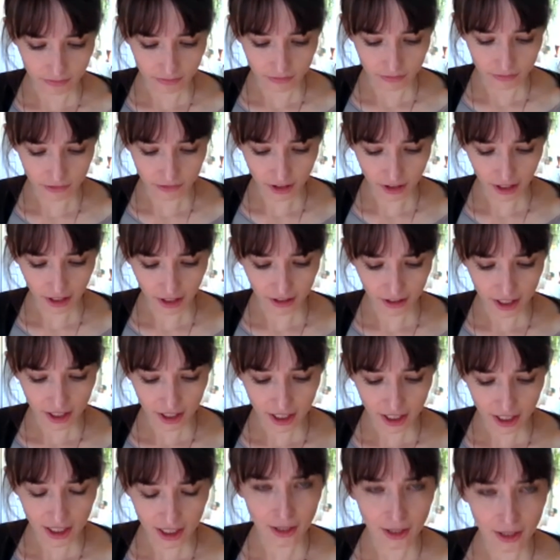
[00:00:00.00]

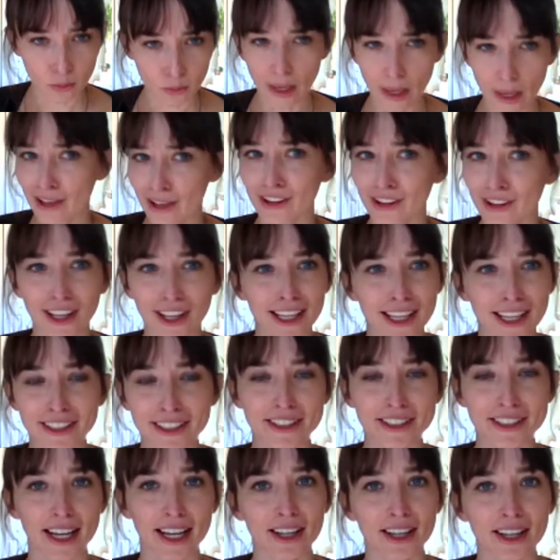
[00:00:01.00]
very whale-like
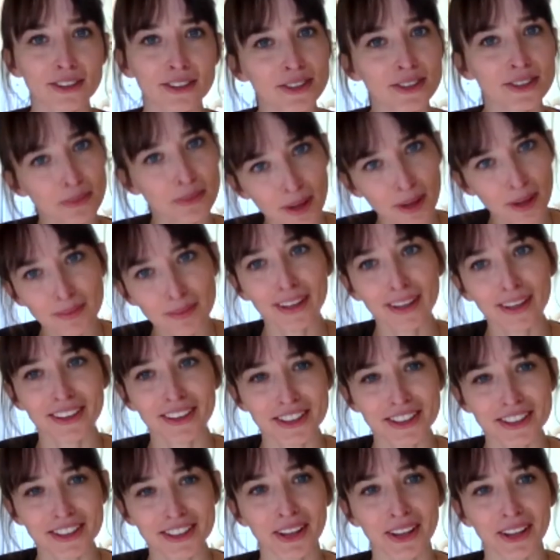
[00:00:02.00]
sounds made by the
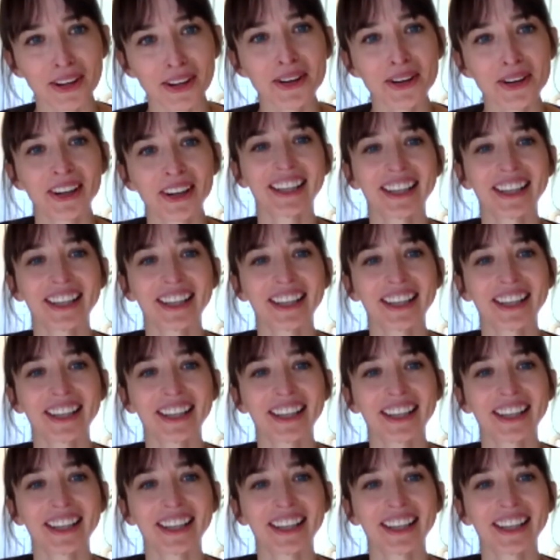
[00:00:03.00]
cello.